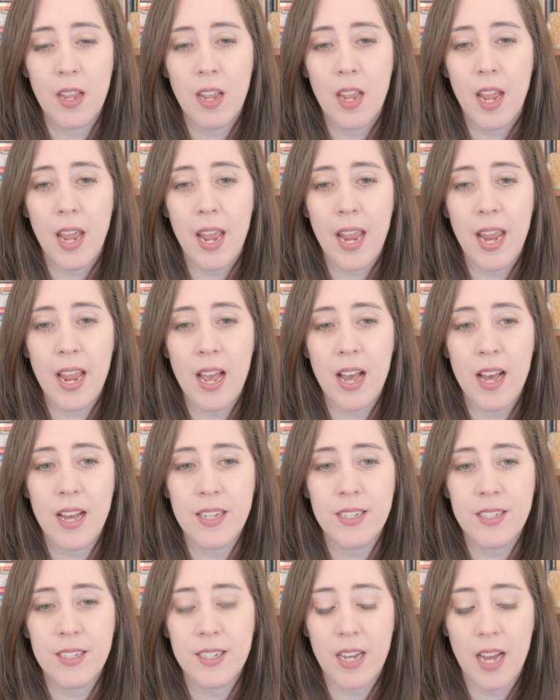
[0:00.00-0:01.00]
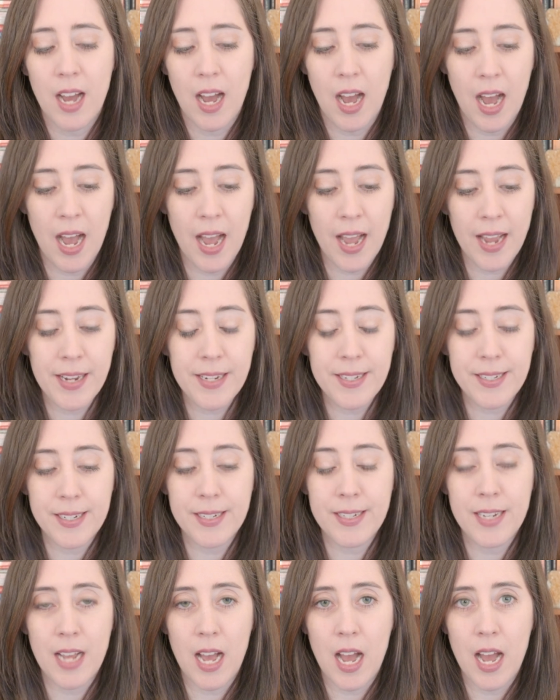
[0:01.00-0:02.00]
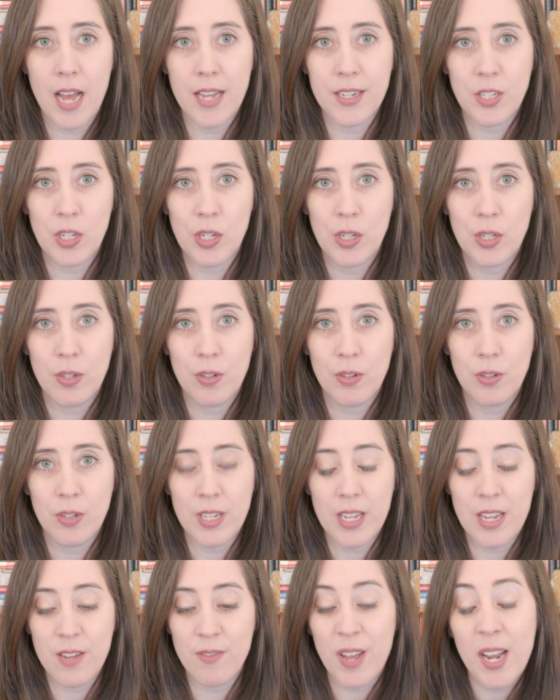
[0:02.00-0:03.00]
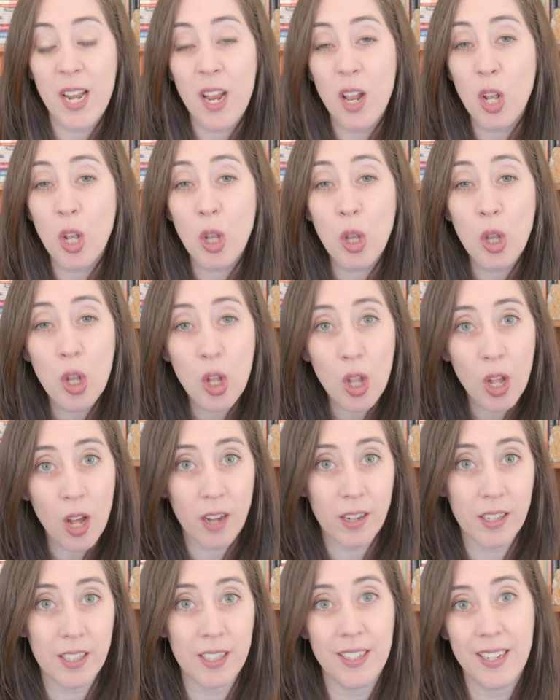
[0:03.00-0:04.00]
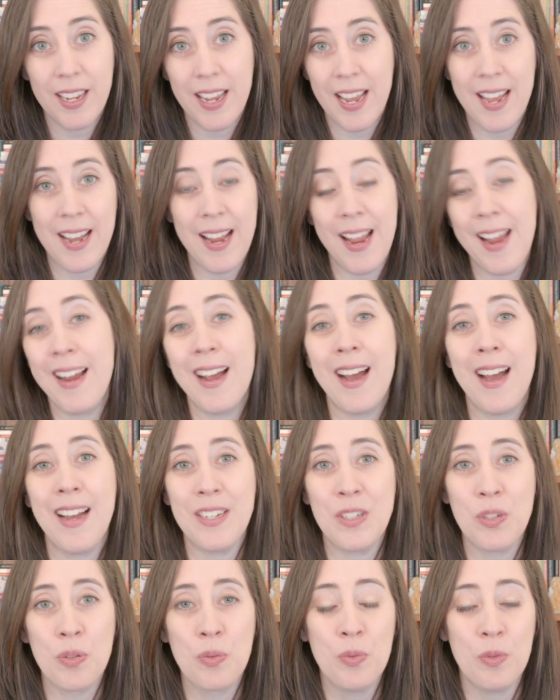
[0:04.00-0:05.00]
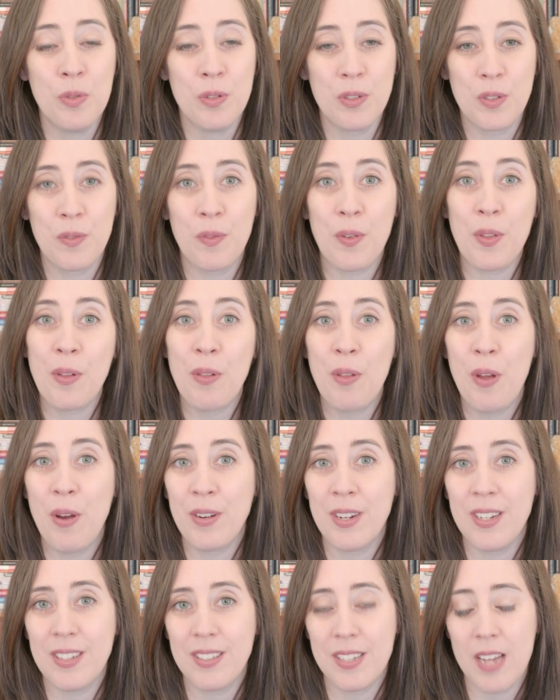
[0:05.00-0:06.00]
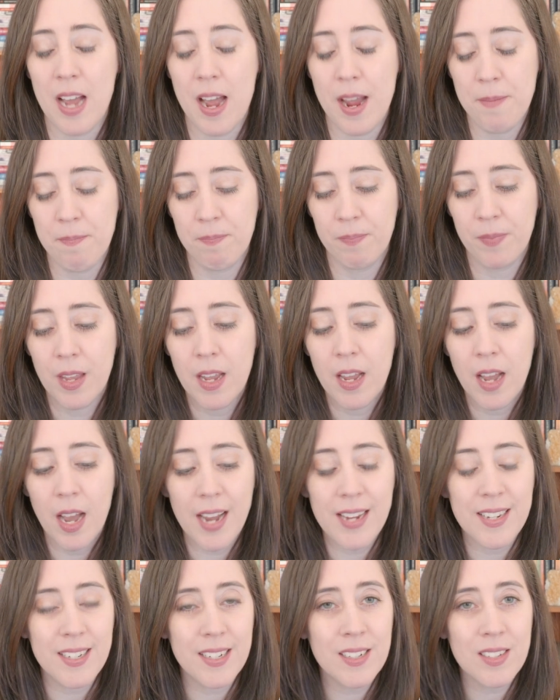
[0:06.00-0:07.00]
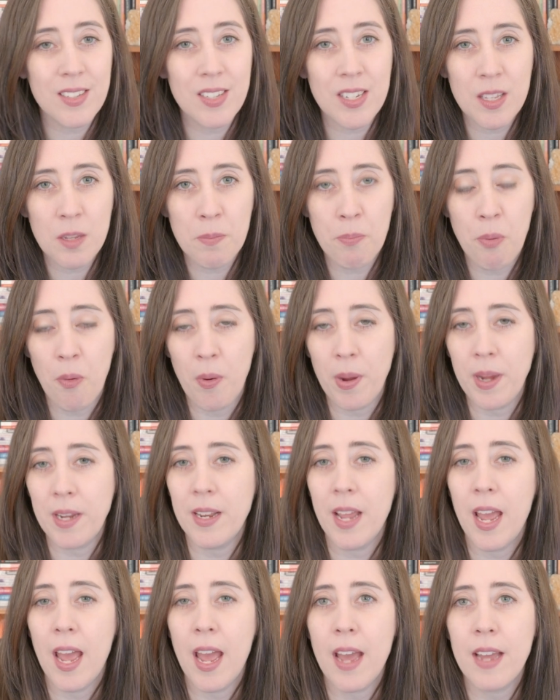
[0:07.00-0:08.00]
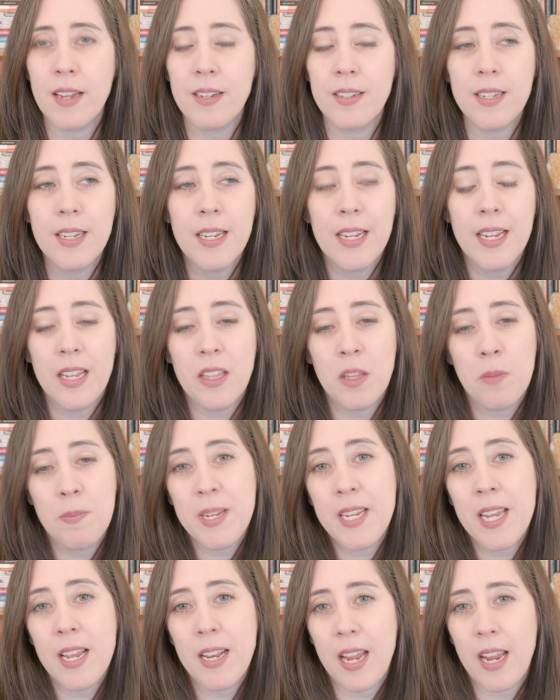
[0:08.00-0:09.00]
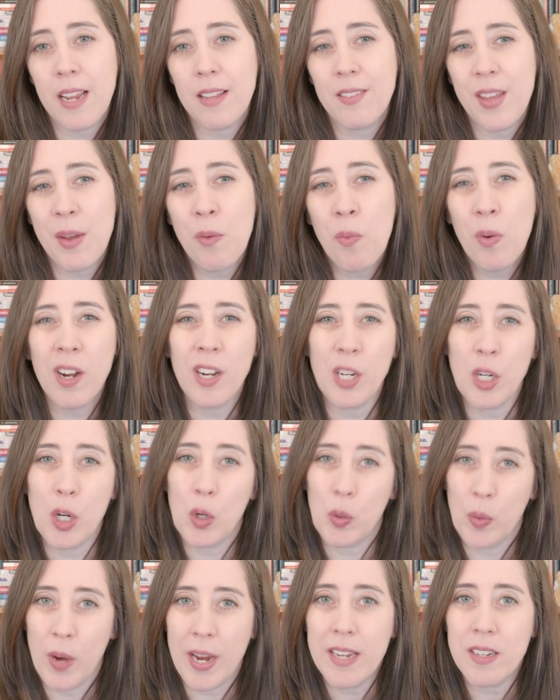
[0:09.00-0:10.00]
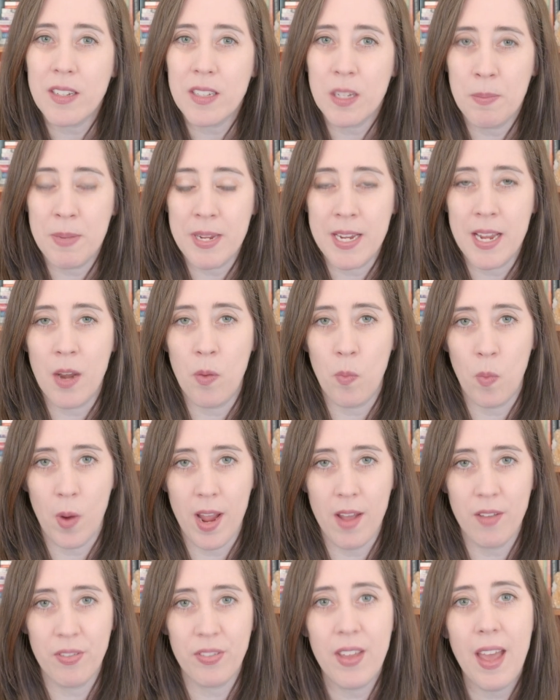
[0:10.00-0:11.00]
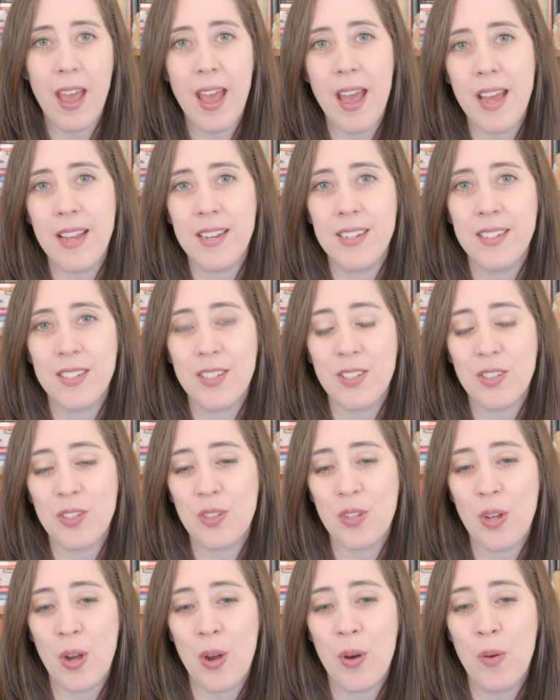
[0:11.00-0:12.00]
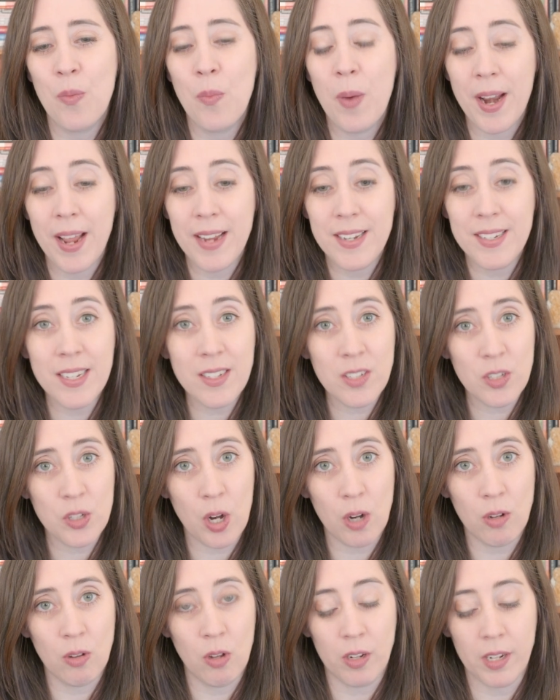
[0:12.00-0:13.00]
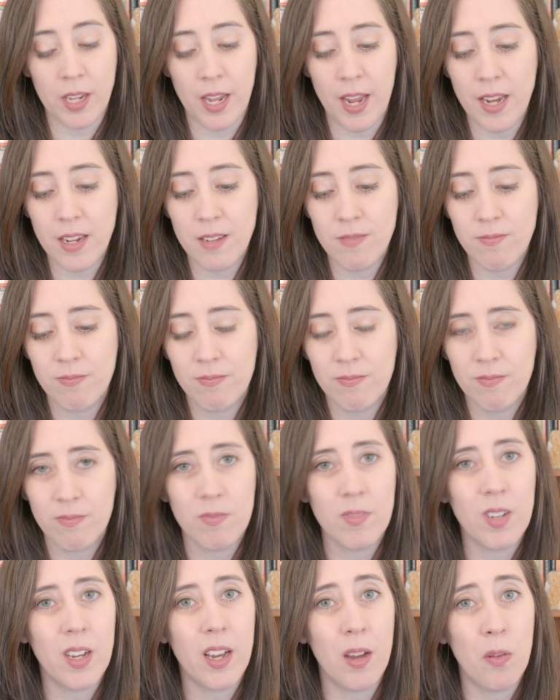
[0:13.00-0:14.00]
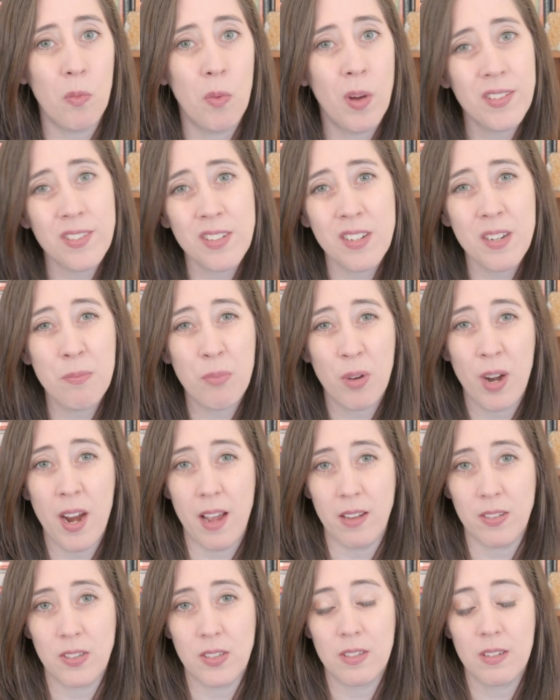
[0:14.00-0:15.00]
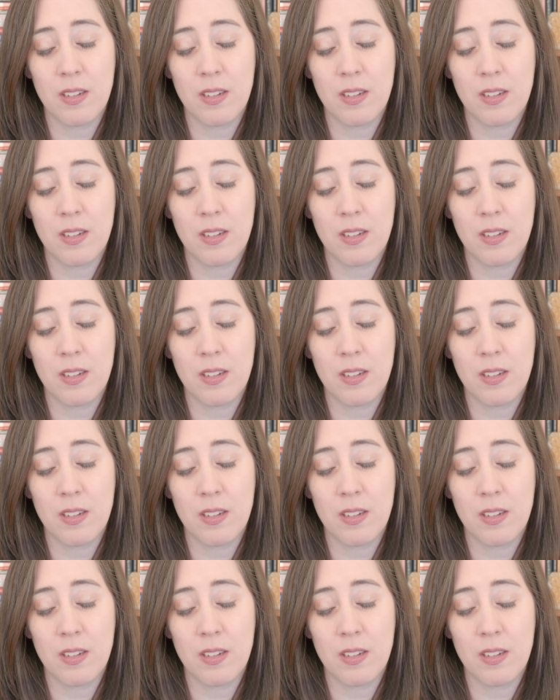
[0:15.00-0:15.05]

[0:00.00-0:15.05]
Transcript: And I did not even look at AI tools for the longest time. I didn't see the point, and in the beginning, they weren't great to begin with. And so when I did start looking, I wasn't impressed.